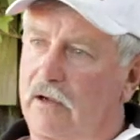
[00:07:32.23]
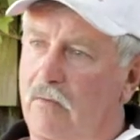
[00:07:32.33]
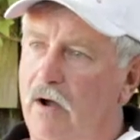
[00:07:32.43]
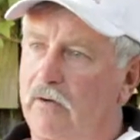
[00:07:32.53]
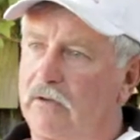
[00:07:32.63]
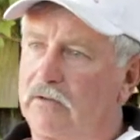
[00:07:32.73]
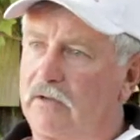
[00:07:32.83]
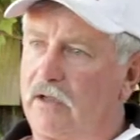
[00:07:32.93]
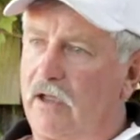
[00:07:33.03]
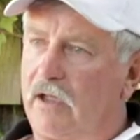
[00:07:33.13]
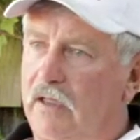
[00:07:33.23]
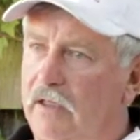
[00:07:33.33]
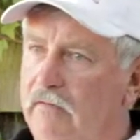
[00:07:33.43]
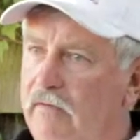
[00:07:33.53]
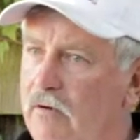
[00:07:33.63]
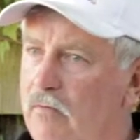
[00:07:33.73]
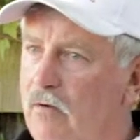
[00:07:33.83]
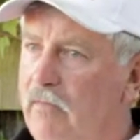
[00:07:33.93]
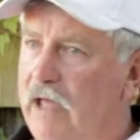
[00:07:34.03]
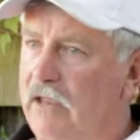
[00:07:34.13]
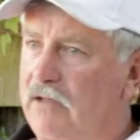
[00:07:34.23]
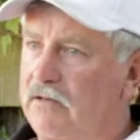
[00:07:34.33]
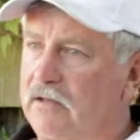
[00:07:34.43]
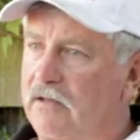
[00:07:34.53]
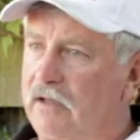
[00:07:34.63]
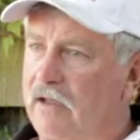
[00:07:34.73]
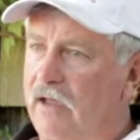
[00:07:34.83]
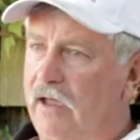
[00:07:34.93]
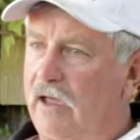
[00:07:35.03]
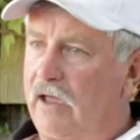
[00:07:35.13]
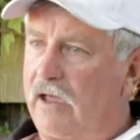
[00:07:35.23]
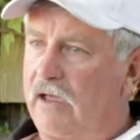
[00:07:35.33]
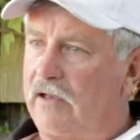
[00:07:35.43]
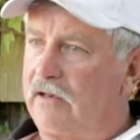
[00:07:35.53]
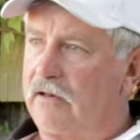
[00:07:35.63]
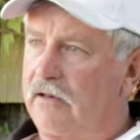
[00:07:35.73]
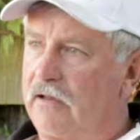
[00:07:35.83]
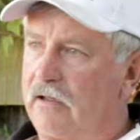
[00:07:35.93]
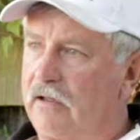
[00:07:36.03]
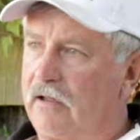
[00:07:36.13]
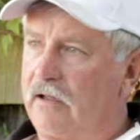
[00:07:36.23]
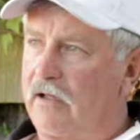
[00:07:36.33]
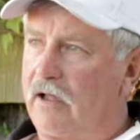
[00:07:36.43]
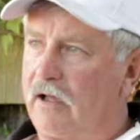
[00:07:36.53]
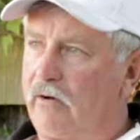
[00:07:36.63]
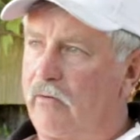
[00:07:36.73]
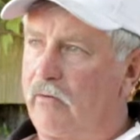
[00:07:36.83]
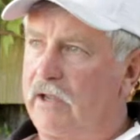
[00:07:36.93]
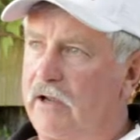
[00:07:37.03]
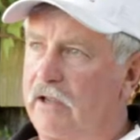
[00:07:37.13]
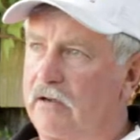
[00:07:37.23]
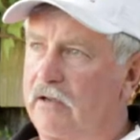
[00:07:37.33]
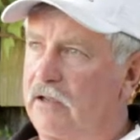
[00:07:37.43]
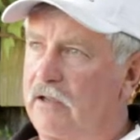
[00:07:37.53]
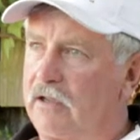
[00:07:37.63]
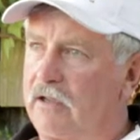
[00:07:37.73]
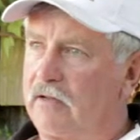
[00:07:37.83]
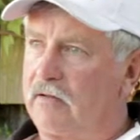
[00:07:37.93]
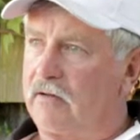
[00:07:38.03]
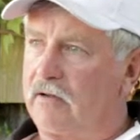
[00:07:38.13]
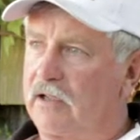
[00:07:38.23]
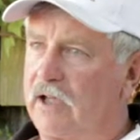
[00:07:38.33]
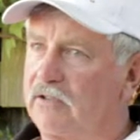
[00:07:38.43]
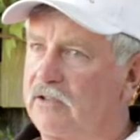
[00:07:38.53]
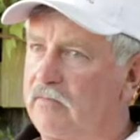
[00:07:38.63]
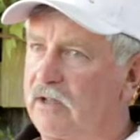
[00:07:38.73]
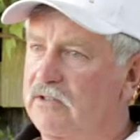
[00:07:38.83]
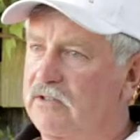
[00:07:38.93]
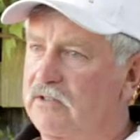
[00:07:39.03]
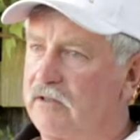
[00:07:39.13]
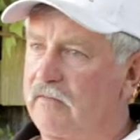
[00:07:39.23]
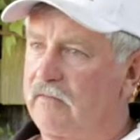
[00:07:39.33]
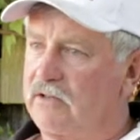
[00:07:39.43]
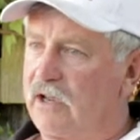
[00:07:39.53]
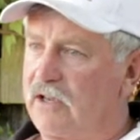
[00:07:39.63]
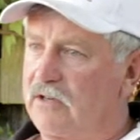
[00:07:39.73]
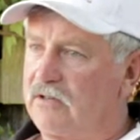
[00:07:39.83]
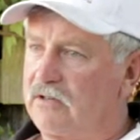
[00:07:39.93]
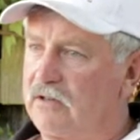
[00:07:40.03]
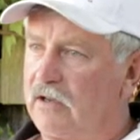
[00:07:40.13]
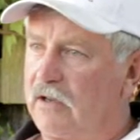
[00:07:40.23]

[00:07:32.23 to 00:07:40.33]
quotas that are very well managed, and really I can't see much of the change